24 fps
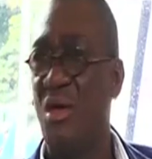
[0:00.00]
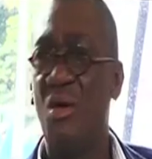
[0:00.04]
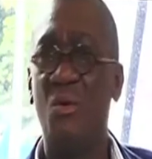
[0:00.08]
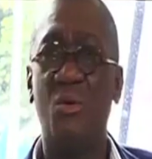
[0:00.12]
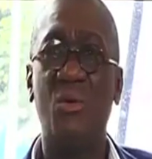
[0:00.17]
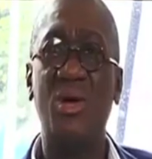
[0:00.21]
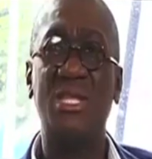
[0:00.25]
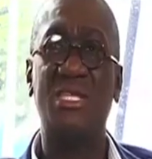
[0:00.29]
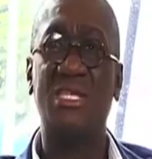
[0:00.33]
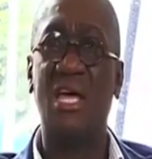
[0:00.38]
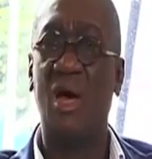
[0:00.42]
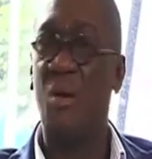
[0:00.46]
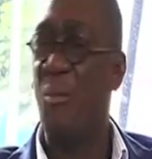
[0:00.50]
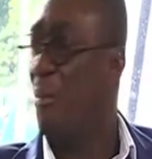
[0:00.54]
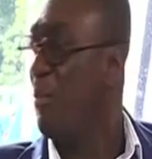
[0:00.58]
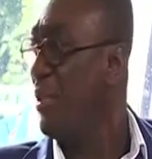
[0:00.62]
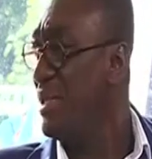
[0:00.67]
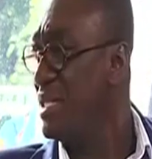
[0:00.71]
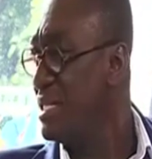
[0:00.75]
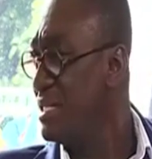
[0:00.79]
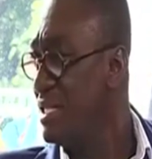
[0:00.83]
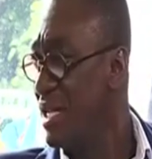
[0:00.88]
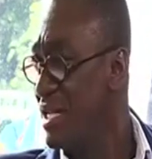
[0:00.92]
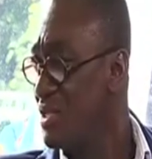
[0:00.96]
What's our
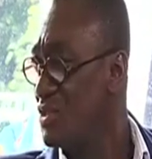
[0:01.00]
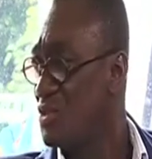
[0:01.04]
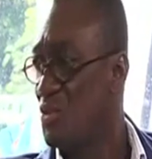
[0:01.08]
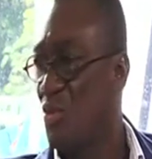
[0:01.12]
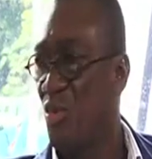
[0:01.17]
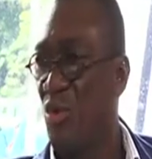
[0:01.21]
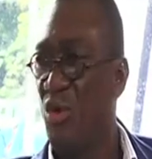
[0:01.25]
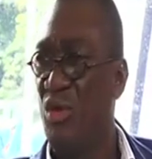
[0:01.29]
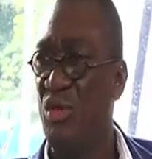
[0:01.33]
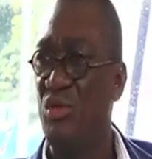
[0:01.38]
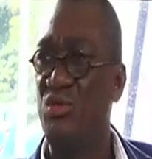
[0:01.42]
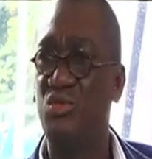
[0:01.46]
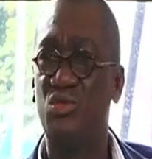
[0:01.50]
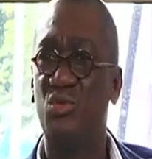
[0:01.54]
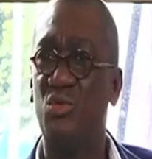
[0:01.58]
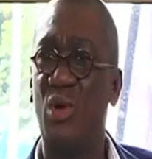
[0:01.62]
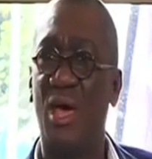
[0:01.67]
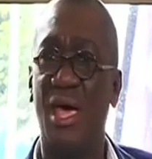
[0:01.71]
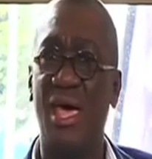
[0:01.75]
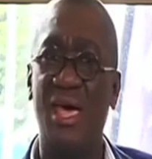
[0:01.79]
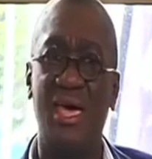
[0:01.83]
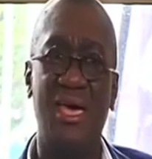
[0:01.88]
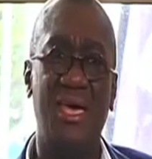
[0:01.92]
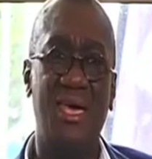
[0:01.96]
business going to uh,
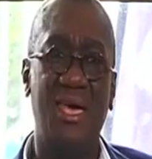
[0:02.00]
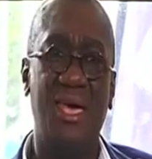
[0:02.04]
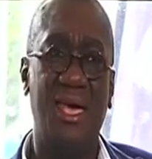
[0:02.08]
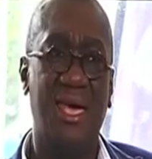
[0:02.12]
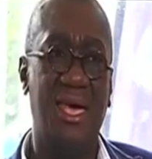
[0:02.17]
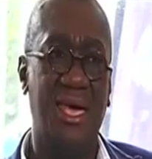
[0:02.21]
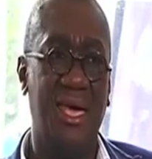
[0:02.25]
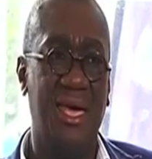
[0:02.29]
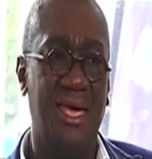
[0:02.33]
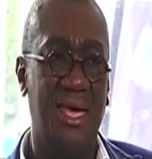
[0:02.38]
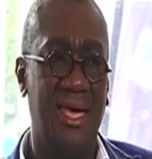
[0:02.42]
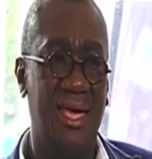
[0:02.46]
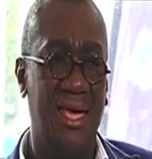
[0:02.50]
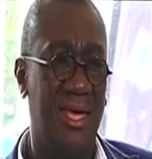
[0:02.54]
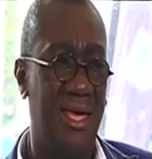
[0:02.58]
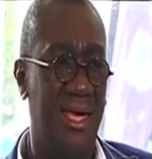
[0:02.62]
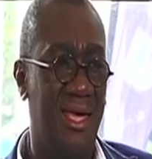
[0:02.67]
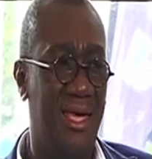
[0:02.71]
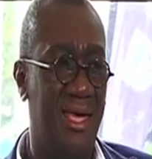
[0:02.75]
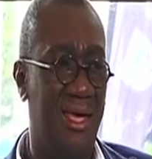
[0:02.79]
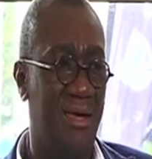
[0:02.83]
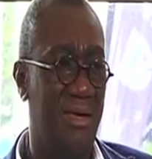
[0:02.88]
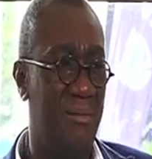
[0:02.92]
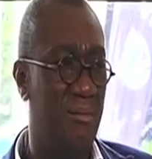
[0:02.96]
uh,
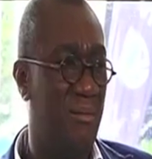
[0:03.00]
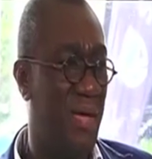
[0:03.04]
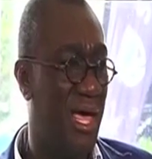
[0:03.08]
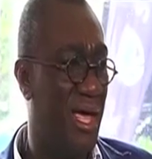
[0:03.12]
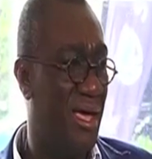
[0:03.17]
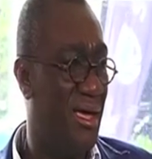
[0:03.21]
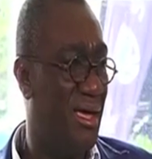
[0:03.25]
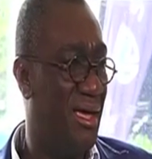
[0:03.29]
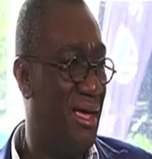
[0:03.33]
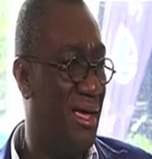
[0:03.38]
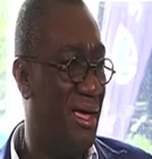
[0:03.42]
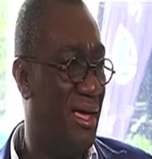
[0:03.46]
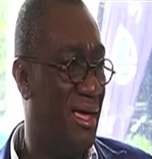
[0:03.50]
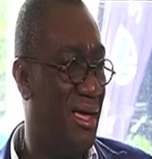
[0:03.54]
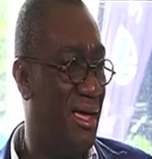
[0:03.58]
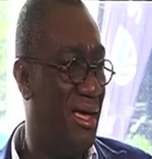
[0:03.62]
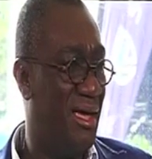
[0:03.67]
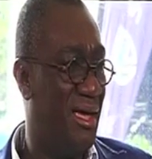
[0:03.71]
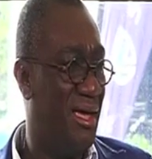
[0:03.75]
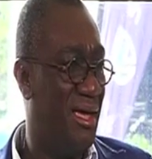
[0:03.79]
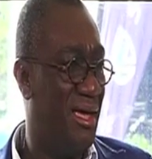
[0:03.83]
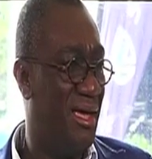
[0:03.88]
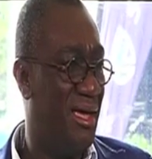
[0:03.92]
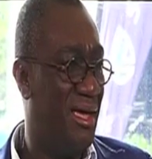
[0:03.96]
uh, a,
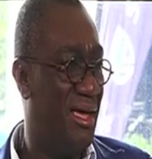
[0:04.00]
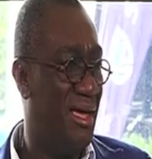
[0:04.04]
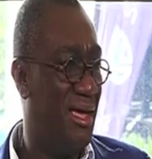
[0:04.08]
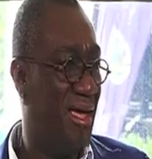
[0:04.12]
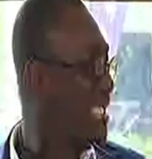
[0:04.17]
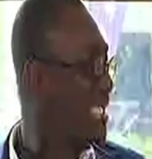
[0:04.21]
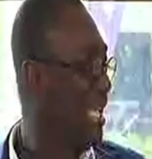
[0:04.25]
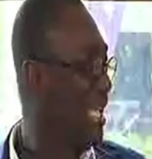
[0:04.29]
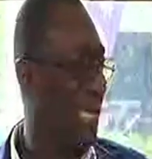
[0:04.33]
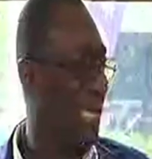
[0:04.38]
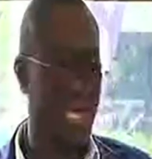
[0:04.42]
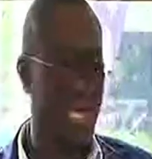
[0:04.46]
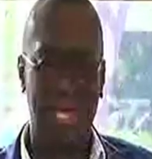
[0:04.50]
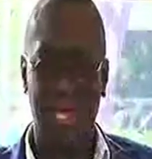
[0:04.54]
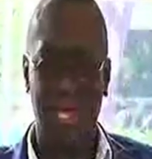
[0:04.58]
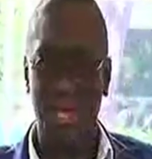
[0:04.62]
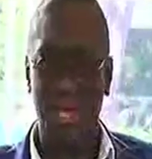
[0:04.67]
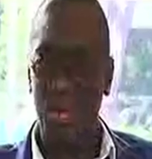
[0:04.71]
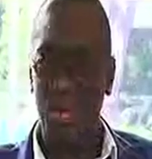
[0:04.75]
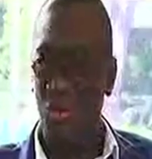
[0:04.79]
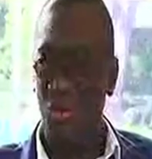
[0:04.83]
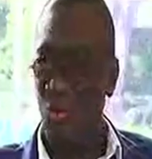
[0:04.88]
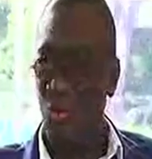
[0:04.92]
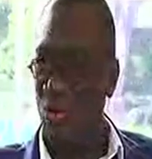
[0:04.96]
a, a, uh,
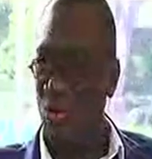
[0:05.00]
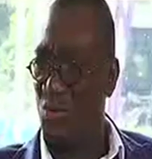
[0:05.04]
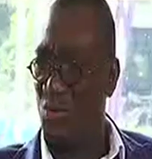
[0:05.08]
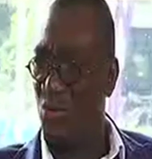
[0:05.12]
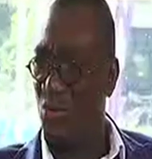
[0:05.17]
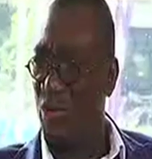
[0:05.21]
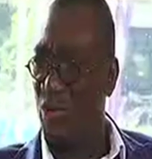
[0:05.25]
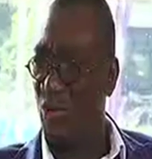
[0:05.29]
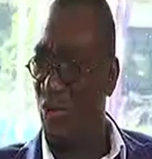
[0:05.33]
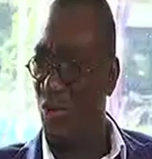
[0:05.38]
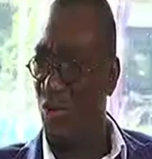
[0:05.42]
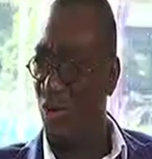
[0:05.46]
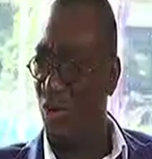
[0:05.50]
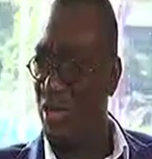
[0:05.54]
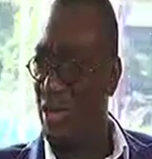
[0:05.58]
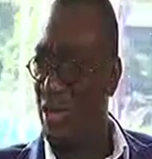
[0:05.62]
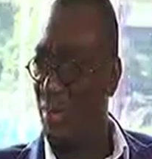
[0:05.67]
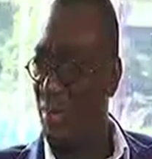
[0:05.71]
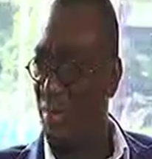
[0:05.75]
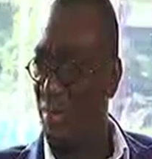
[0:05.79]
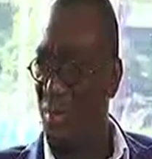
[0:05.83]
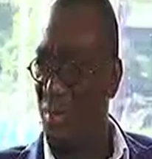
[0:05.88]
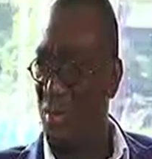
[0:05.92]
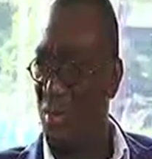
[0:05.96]
what do we call them?
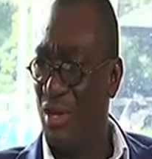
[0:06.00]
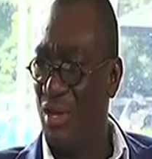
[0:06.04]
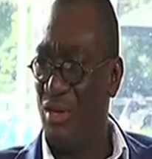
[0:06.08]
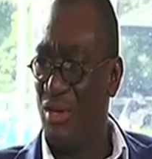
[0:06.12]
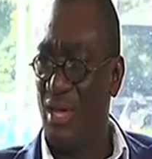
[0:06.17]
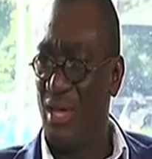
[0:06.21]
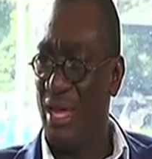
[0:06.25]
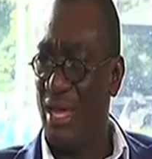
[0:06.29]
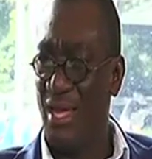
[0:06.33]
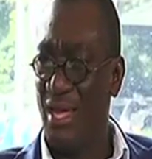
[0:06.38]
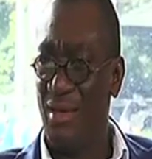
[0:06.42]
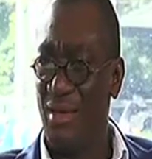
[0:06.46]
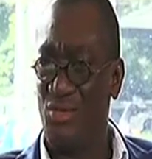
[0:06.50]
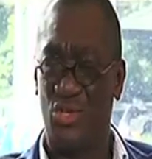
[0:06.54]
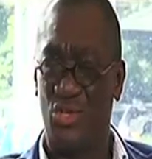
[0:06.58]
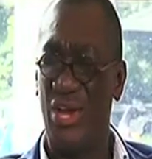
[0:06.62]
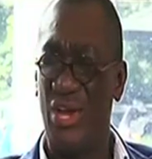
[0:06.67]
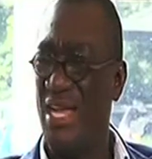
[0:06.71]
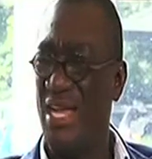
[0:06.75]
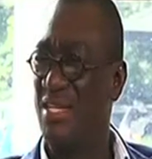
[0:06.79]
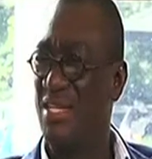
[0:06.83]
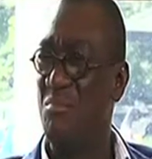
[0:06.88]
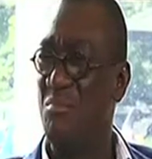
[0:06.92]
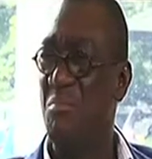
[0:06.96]
Trade mission. Uh,
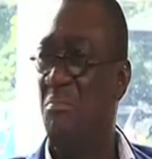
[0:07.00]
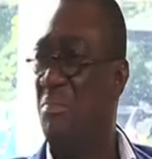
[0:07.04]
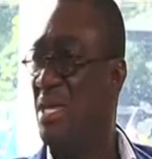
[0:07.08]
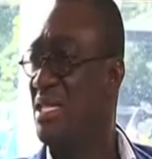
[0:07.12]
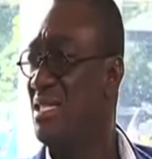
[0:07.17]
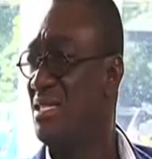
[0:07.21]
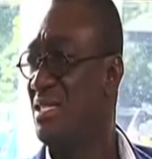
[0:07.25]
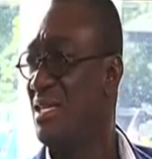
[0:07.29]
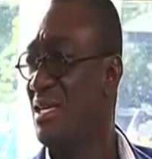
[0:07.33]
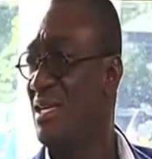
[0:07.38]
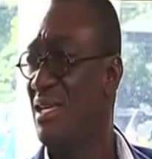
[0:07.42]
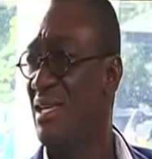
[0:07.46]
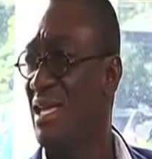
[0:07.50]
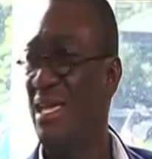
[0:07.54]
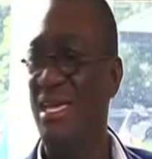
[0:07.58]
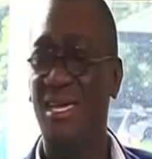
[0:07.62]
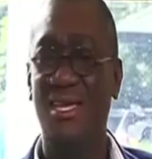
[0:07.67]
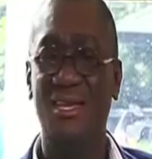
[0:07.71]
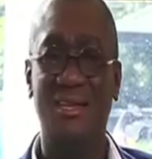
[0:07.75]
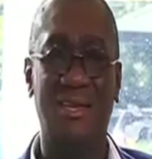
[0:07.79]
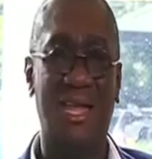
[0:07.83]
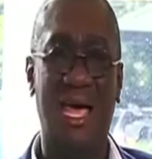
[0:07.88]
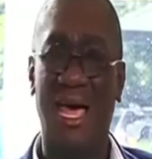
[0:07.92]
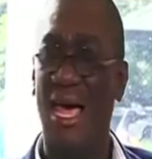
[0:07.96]
trade mission
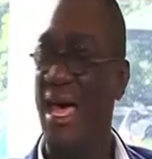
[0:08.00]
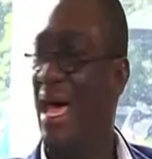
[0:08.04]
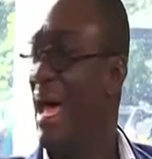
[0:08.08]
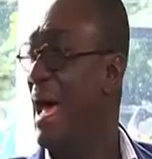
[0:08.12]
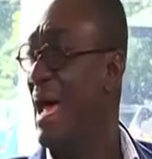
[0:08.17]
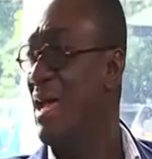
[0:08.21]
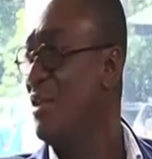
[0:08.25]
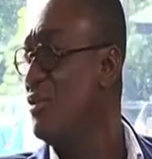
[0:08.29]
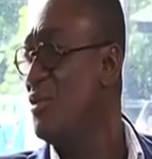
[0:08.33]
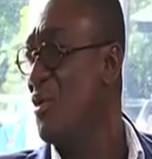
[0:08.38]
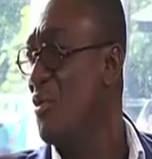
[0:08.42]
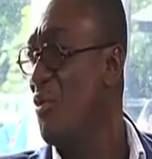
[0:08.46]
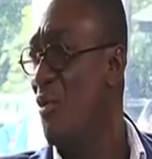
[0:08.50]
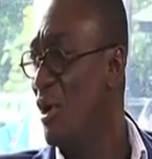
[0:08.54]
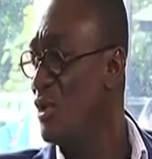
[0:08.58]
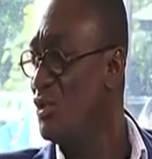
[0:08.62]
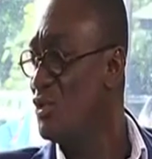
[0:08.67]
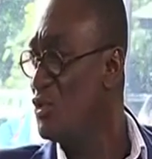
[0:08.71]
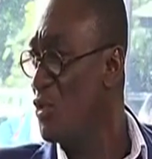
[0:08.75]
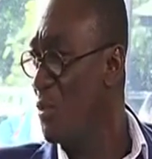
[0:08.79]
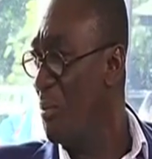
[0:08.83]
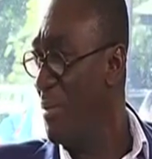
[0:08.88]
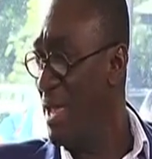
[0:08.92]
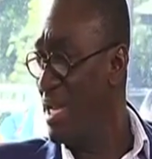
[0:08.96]
in, I, I don't want
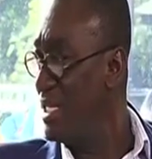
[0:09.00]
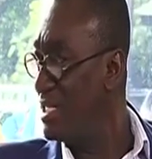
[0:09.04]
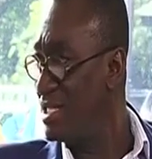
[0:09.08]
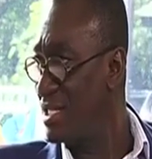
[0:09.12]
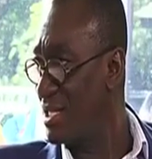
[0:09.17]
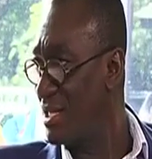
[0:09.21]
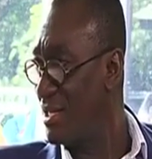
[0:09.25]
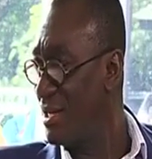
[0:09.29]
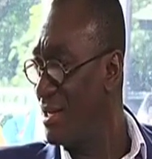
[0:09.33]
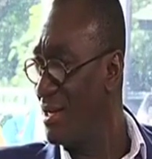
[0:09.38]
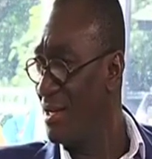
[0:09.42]
to mention.